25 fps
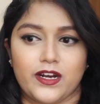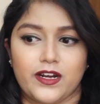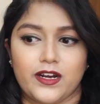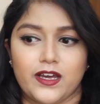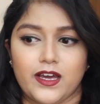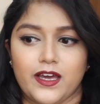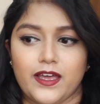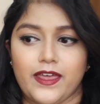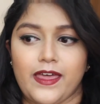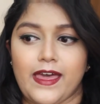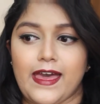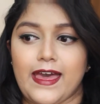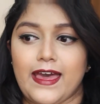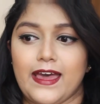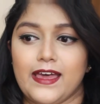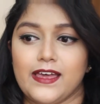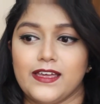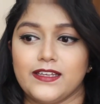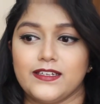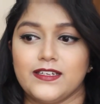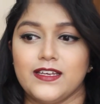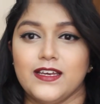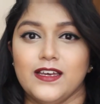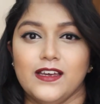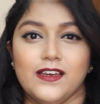Rai,
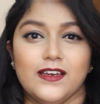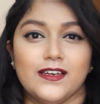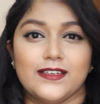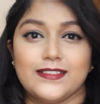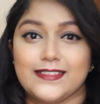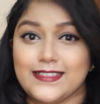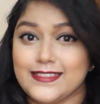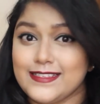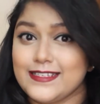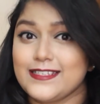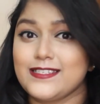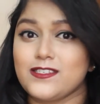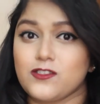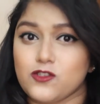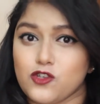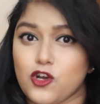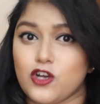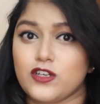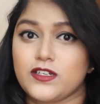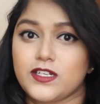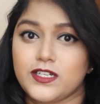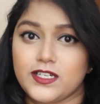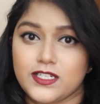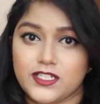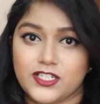and this is
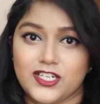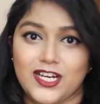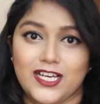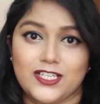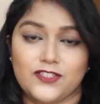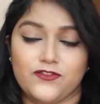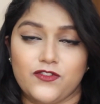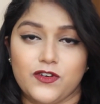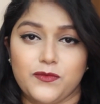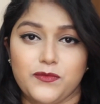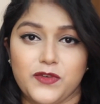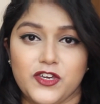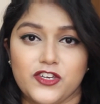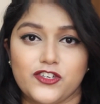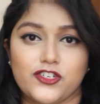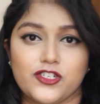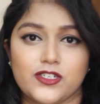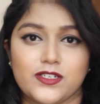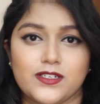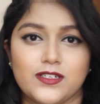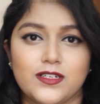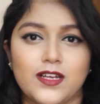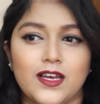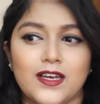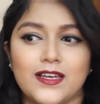not a
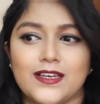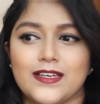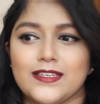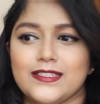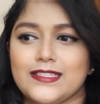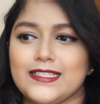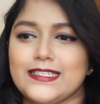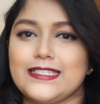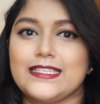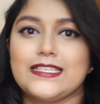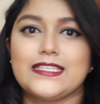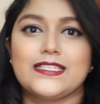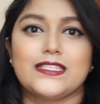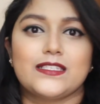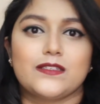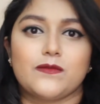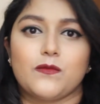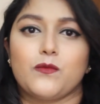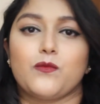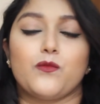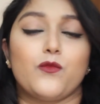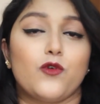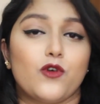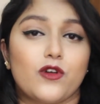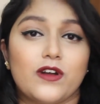transformation. This is
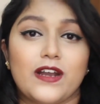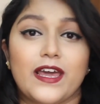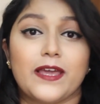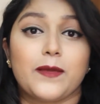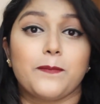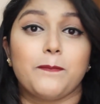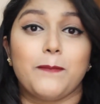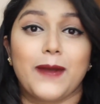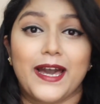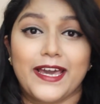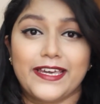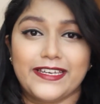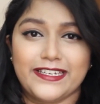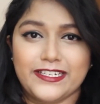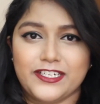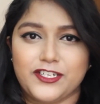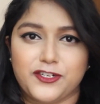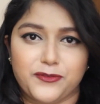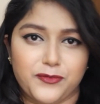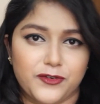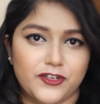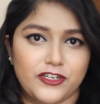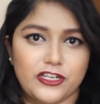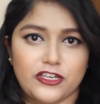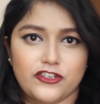more like my
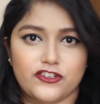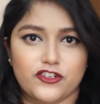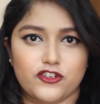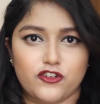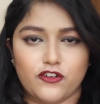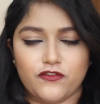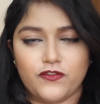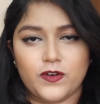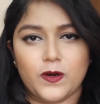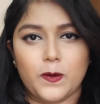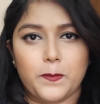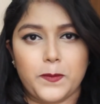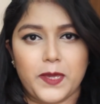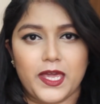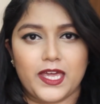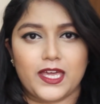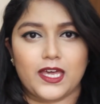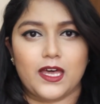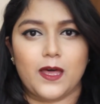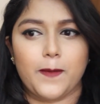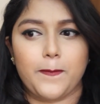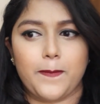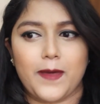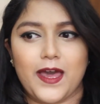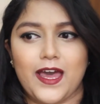interpretation of her
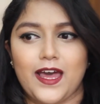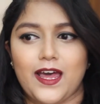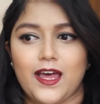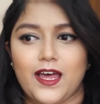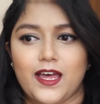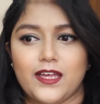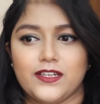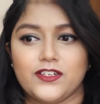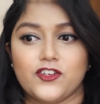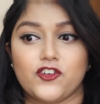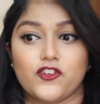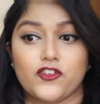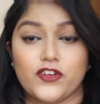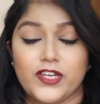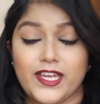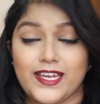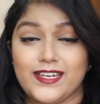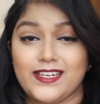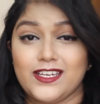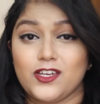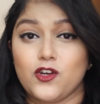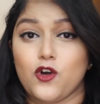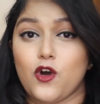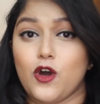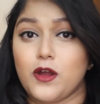makeup and
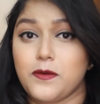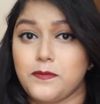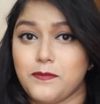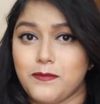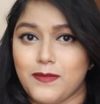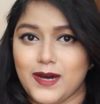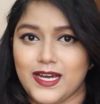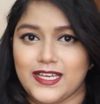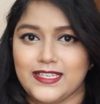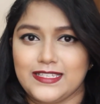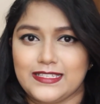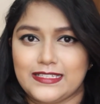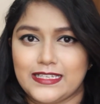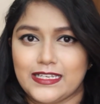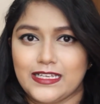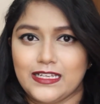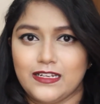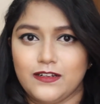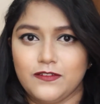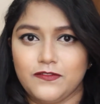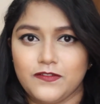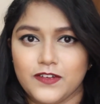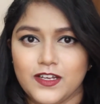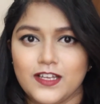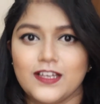creating on
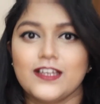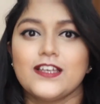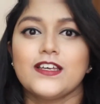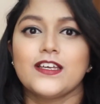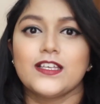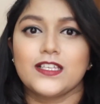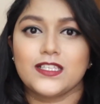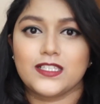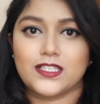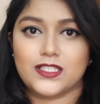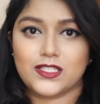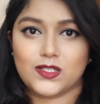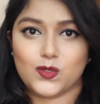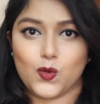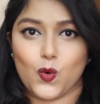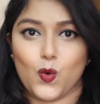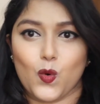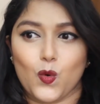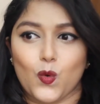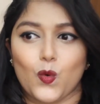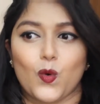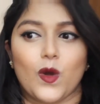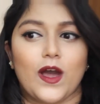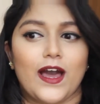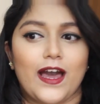myself.
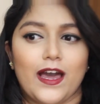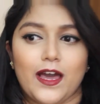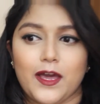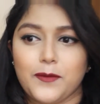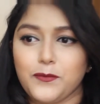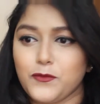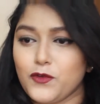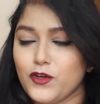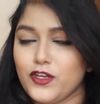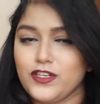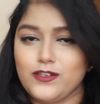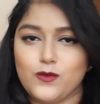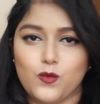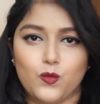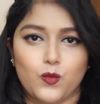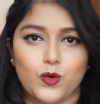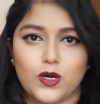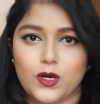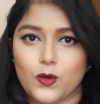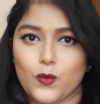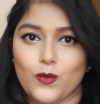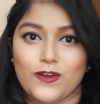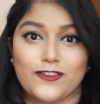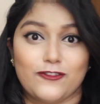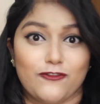So I'm going to
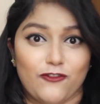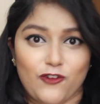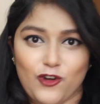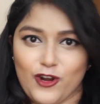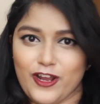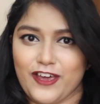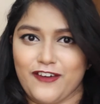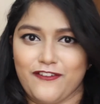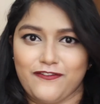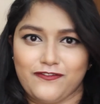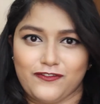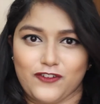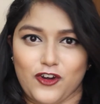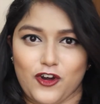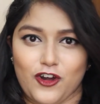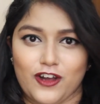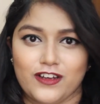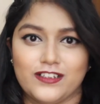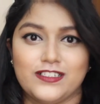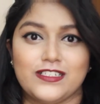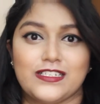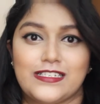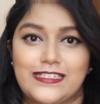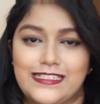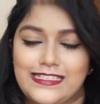work with what I've
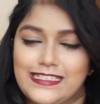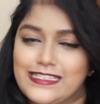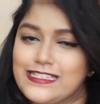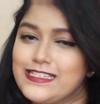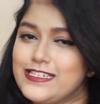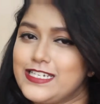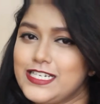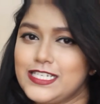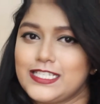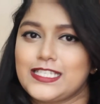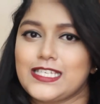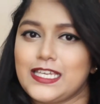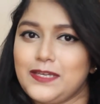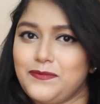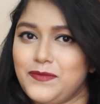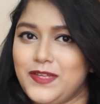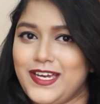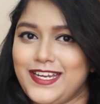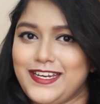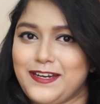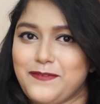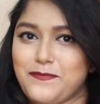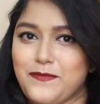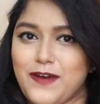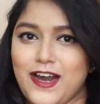got. Just keep
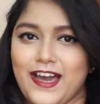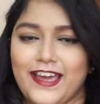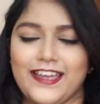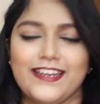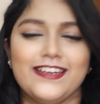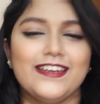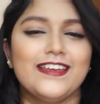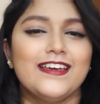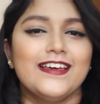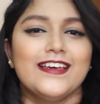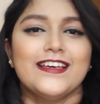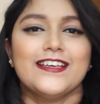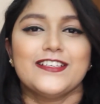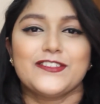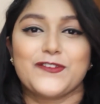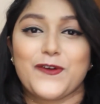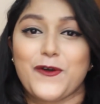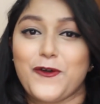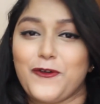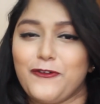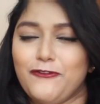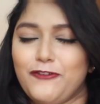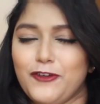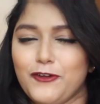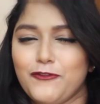that in mind.
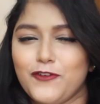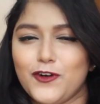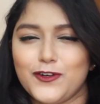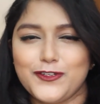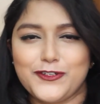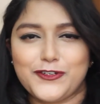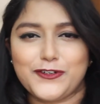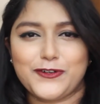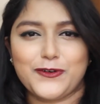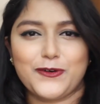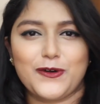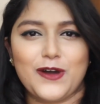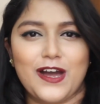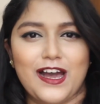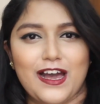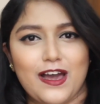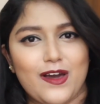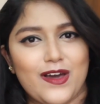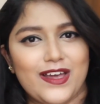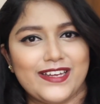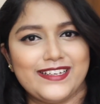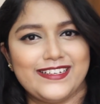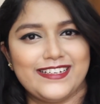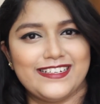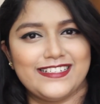So if you want to know
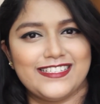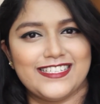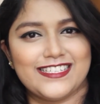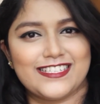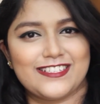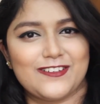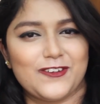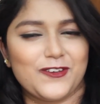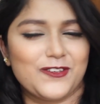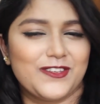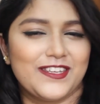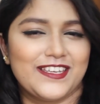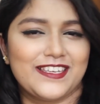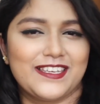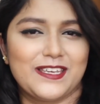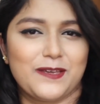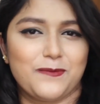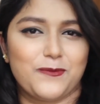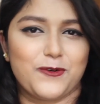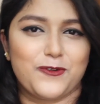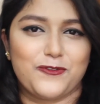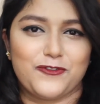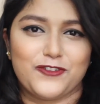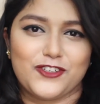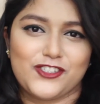how I did this look, think
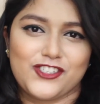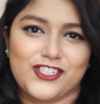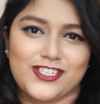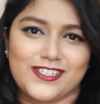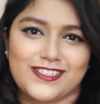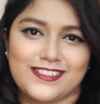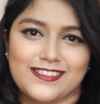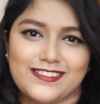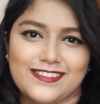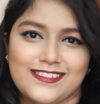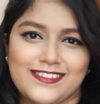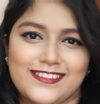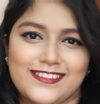about it.